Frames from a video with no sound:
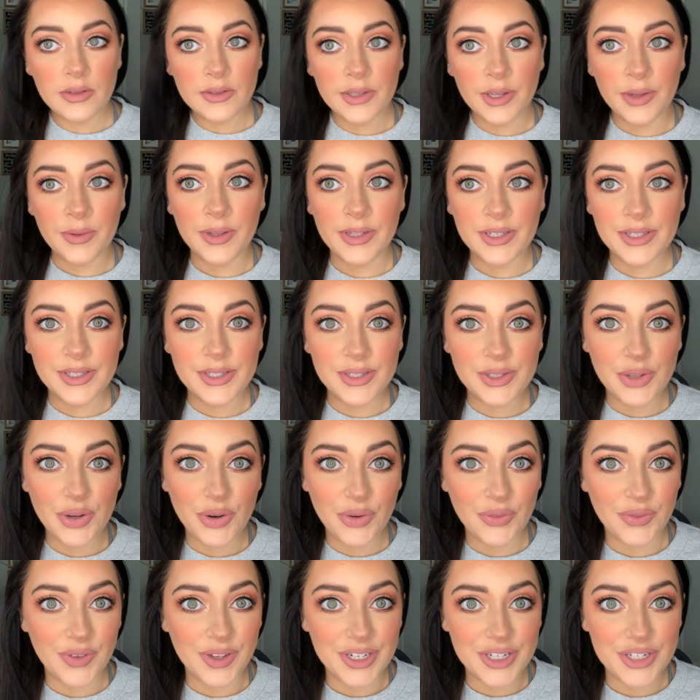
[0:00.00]
So this is our
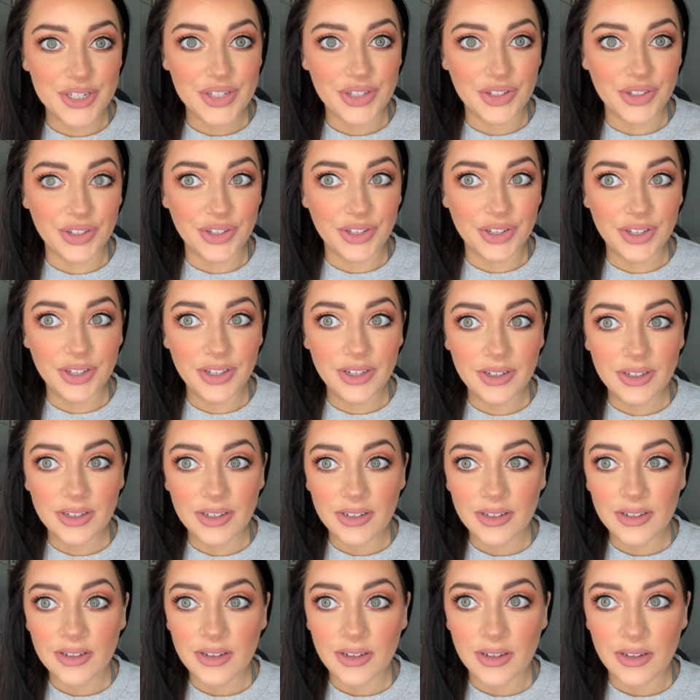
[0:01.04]
finished look.
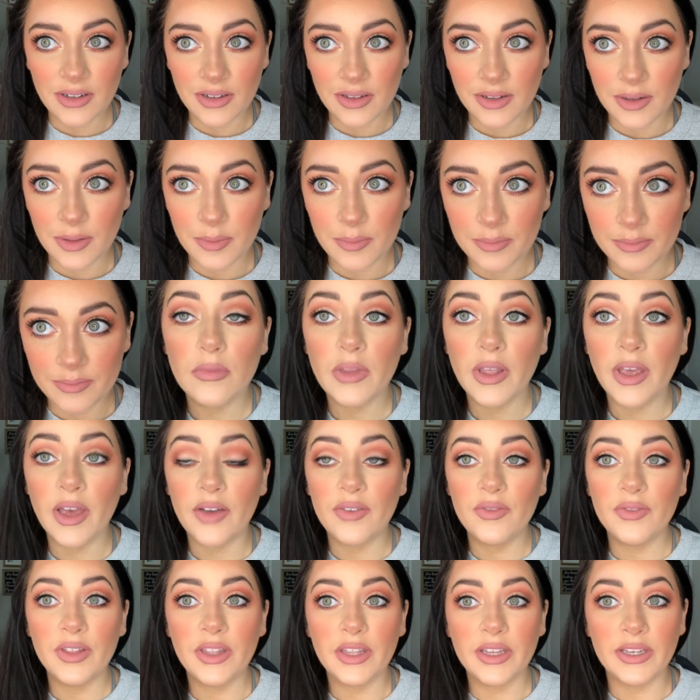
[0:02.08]
Um, I
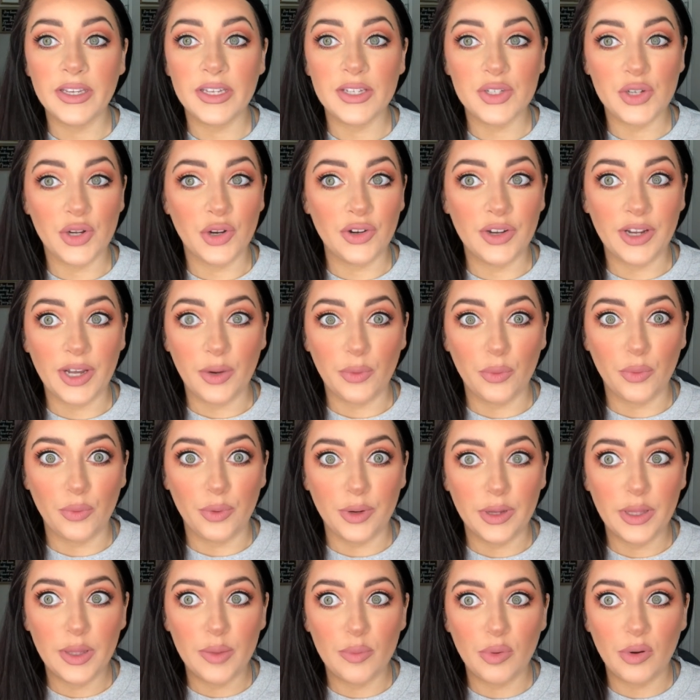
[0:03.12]
feel like it turned out
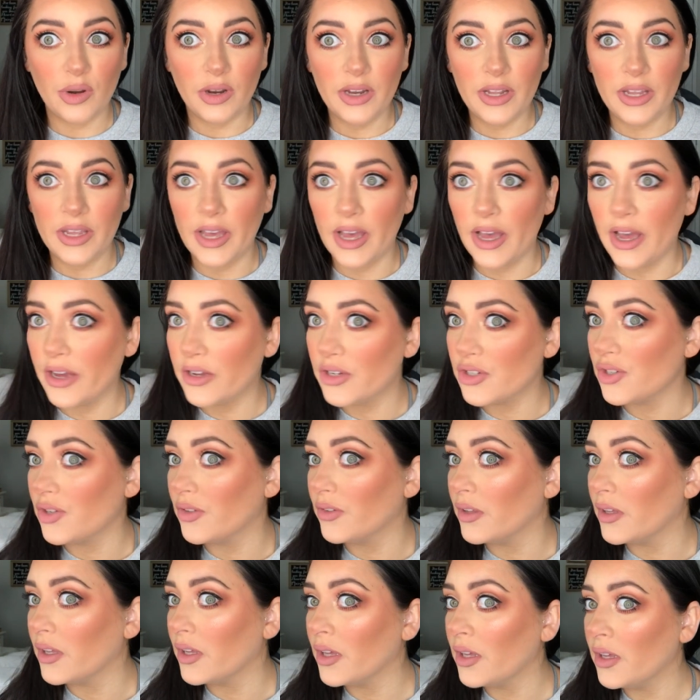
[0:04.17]
really pretty
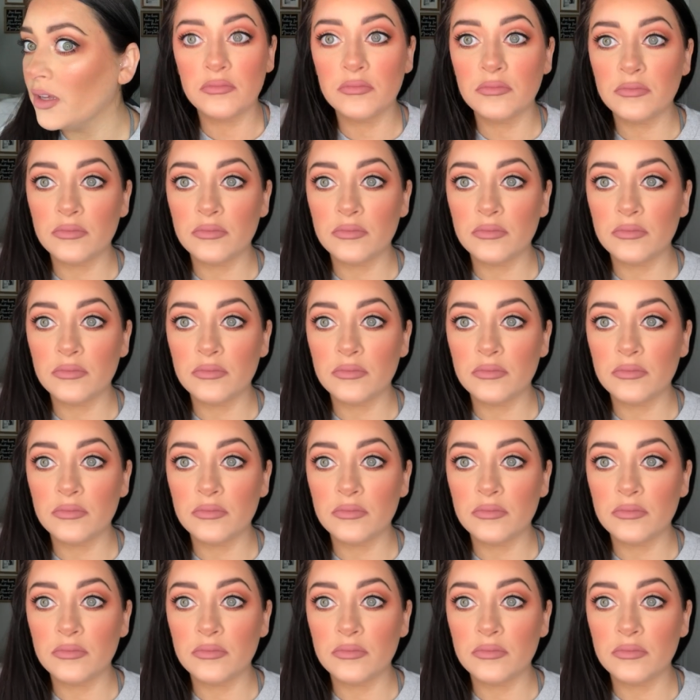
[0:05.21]
actually.